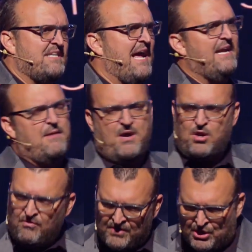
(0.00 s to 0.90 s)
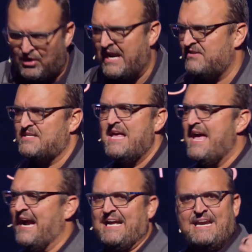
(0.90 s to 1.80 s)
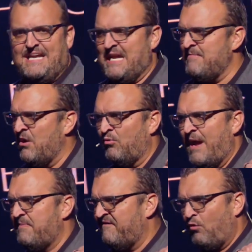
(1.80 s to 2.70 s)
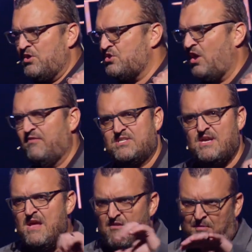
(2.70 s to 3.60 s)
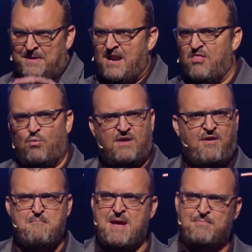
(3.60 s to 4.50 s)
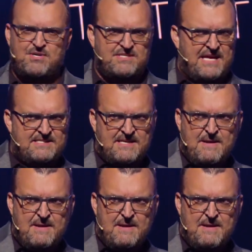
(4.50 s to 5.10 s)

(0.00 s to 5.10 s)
and I come on over to your house. I got an email right before service from another one of our members that's